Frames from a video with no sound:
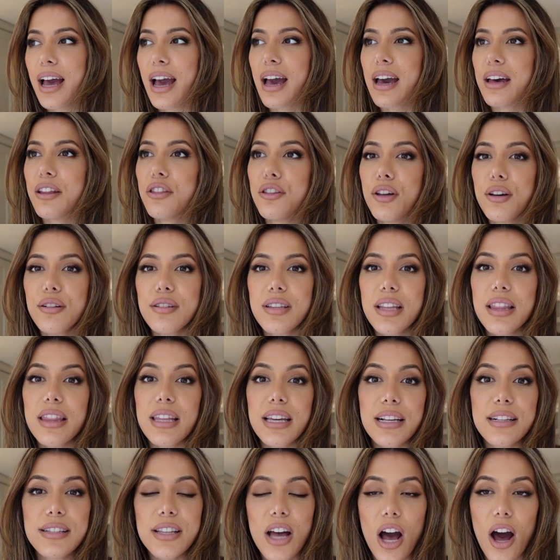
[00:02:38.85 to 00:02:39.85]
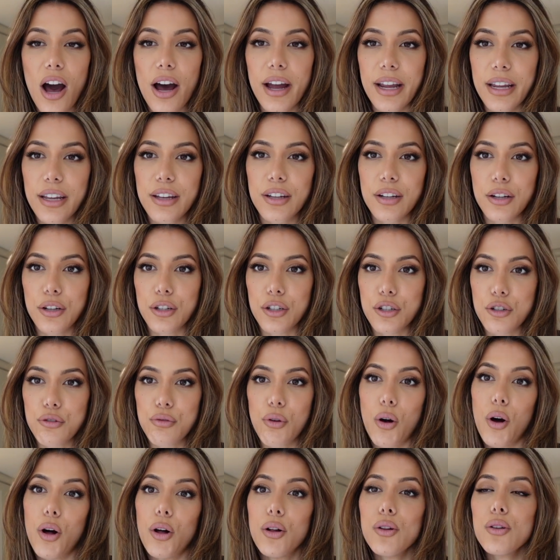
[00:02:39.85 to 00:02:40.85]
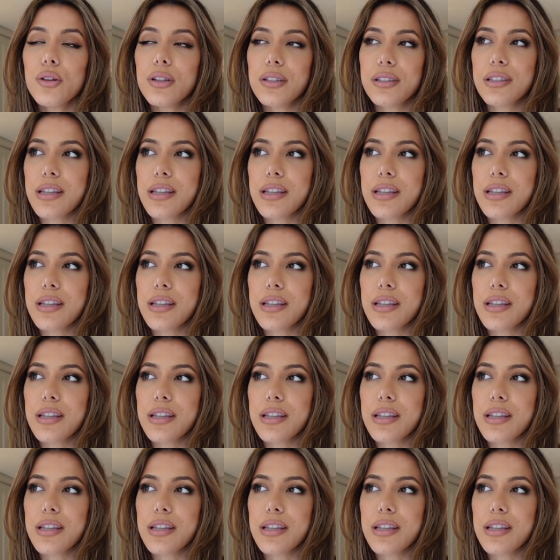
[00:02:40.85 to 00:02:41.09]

And those are things that I can control.